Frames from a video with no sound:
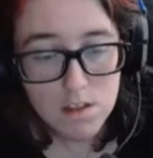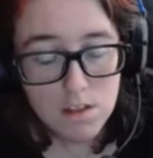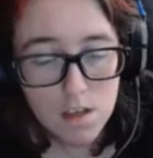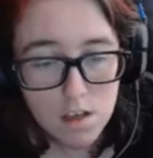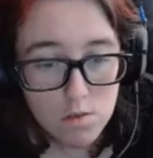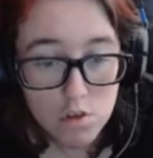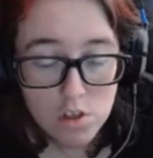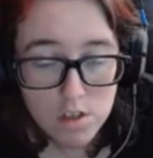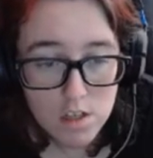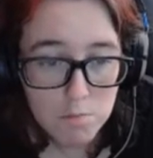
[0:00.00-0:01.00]
let's say it was
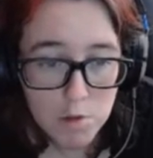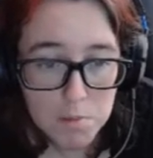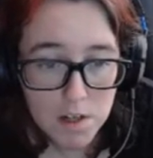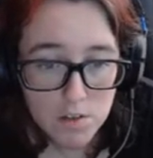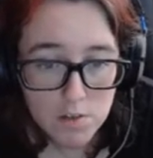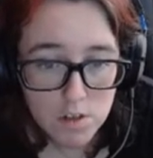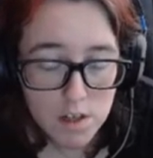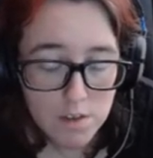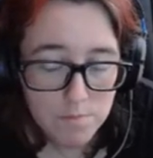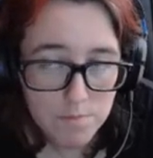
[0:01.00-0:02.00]
just 10 more miles
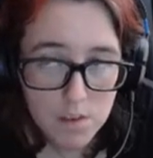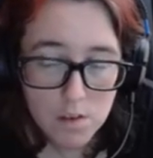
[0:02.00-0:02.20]
right